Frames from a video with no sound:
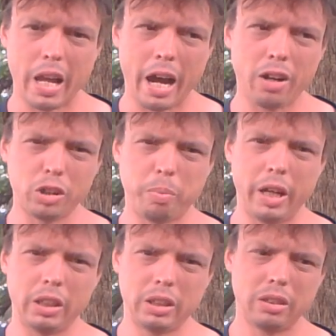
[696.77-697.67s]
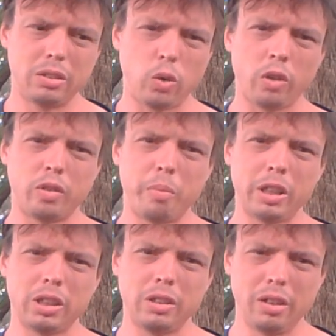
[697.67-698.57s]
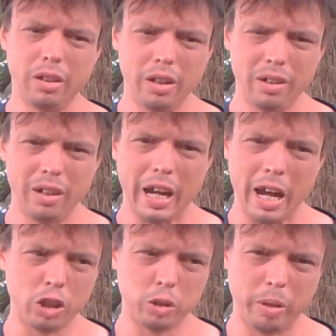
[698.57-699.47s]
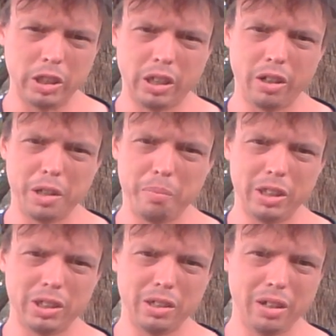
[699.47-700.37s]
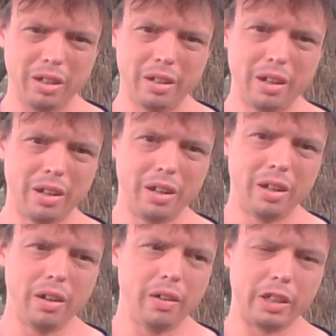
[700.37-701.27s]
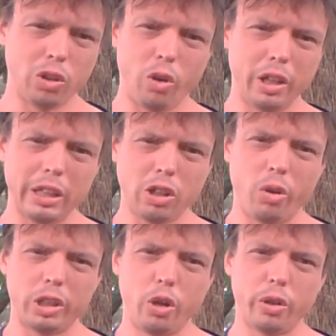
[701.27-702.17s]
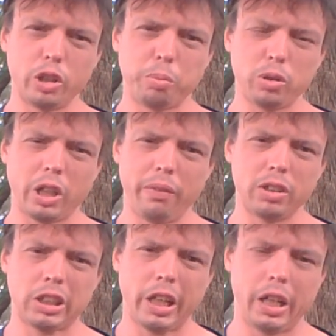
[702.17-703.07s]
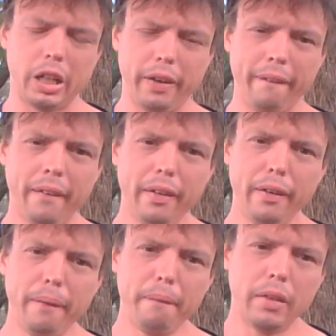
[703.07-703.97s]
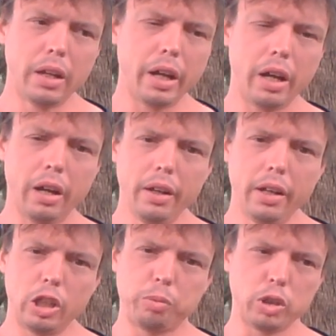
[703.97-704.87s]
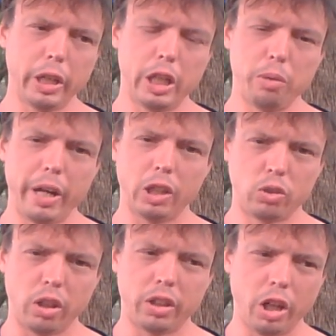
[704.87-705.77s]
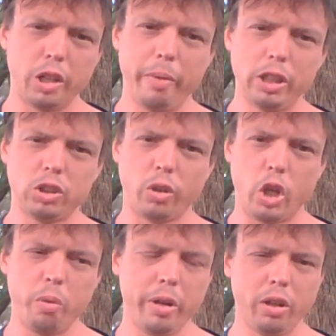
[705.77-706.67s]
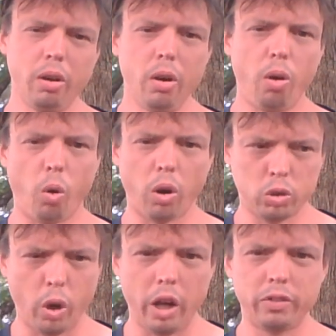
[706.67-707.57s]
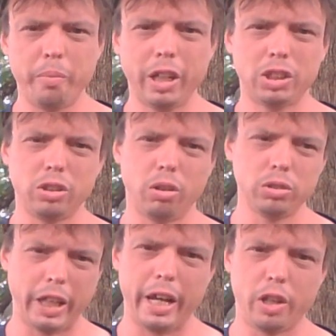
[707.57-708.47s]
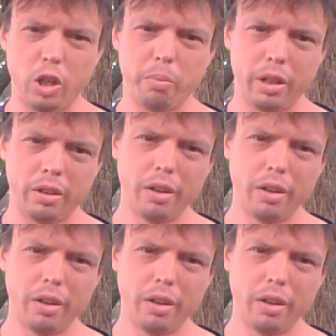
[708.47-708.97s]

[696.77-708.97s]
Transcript: outer space, 12th dimension, outer space, third dimension. That's the only two you're supposed to ever see. Yeah. You're supposed to either be a third dimensional human or a 12th dimensional dead human,